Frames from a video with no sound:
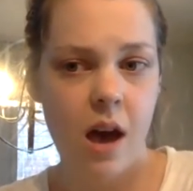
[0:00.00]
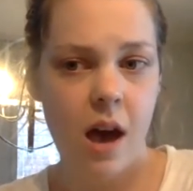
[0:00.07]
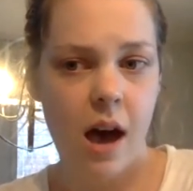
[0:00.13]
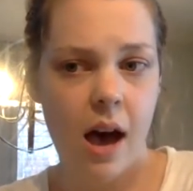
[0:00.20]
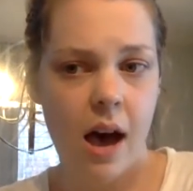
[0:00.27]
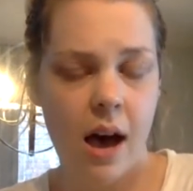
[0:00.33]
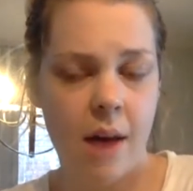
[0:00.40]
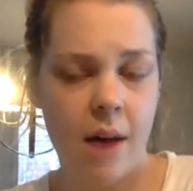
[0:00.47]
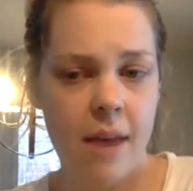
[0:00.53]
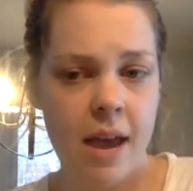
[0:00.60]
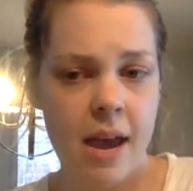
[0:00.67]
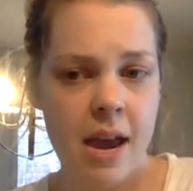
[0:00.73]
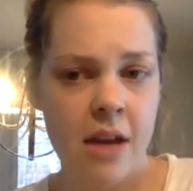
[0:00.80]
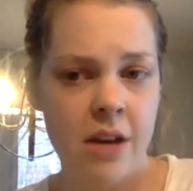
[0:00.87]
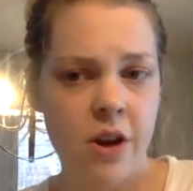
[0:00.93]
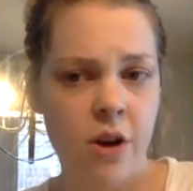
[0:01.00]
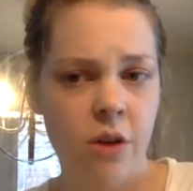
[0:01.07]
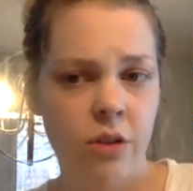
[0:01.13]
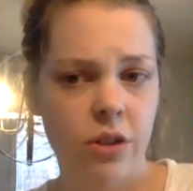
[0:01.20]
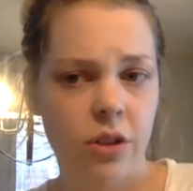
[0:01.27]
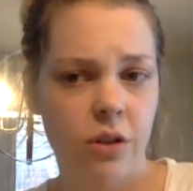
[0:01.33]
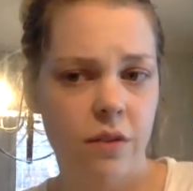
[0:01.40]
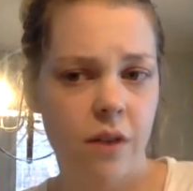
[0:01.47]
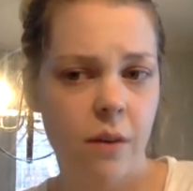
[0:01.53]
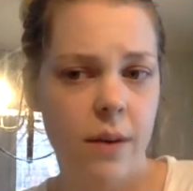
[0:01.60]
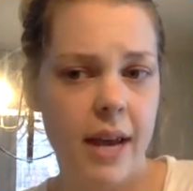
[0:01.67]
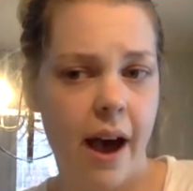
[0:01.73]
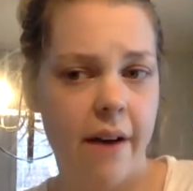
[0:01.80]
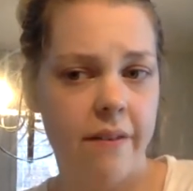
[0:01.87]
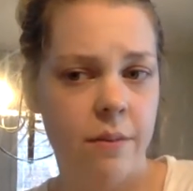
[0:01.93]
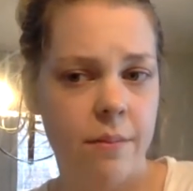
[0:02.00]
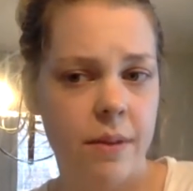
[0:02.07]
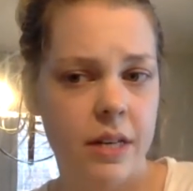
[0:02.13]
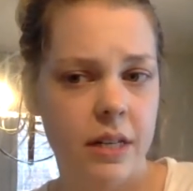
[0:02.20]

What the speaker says: And no, so far we haven't been